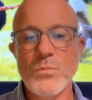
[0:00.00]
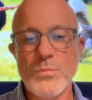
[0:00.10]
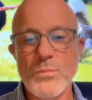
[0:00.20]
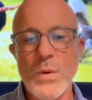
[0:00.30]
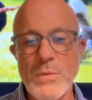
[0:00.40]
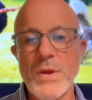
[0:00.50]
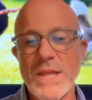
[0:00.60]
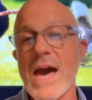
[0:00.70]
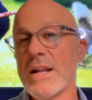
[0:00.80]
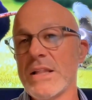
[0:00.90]
We really
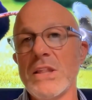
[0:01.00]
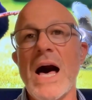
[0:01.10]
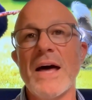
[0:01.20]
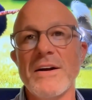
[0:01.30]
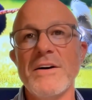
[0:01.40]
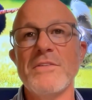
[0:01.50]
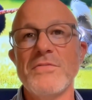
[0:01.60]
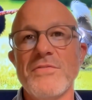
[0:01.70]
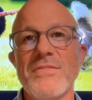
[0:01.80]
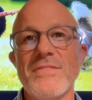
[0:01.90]
had a lot of
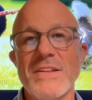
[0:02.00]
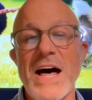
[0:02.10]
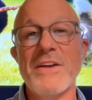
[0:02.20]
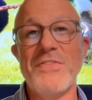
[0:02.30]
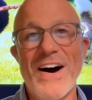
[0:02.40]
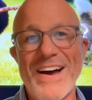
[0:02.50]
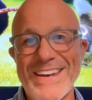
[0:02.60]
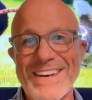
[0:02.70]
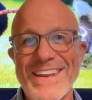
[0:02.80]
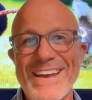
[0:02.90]

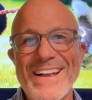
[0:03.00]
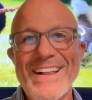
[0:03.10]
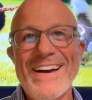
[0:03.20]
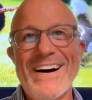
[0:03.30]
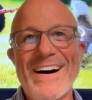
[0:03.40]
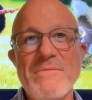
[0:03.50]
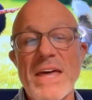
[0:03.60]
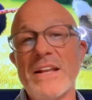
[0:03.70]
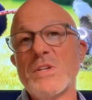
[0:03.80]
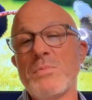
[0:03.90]
fun. And
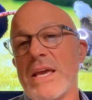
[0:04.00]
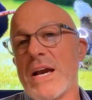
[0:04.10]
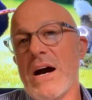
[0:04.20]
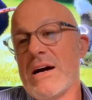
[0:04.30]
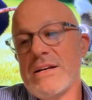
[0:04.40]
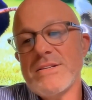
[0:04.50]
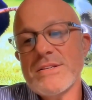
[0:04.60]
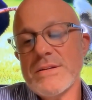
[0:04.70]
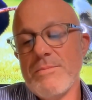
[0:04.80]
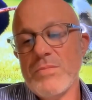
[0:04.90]
it's
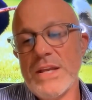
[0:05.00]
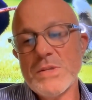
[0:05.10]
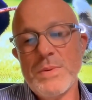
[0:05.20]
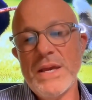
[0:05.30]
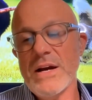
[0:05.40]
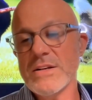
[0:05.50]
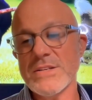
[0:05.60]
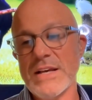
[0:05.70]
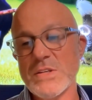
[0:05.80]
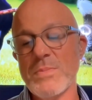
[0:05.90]
because I
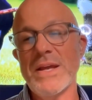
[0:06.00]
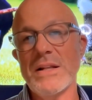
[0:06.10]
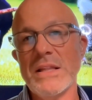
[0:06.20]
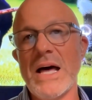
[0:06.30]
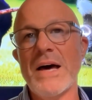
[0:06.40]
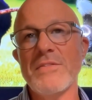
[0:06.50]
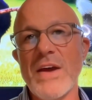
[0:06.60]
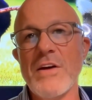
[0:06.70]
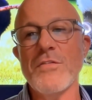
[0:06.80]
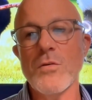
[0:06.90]
spent a lot of
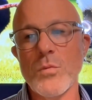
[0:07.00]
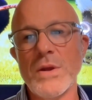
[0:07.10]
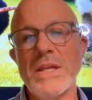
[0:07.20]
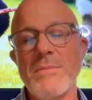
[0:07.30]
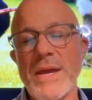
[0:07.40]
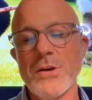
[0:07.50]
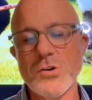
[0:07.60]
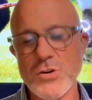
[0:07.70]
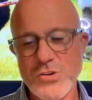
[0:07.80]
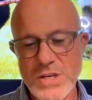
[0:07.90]
effort really making
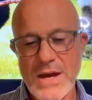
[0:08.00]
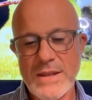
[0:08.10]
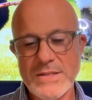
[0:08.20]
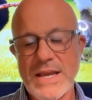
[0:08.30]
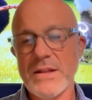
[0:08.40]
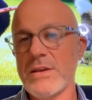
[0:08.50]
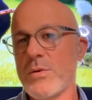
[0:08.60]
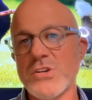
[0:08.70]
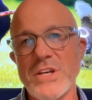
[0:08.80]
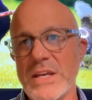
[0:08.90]
sure she got exactly what
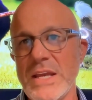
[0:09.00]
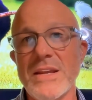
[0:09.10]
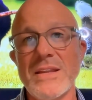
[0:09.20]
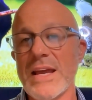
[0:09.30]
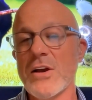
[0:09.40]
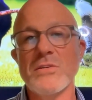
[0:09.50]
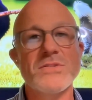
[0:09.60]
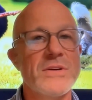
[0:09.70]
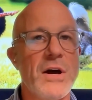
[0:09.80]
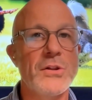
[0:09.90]
she needed. And that goes
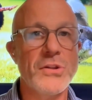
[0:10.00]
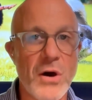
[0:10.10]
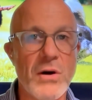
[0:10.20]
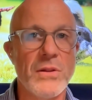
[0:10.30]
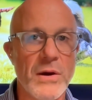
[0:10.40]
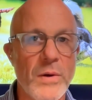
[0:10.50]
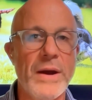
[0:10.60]
a long, long way.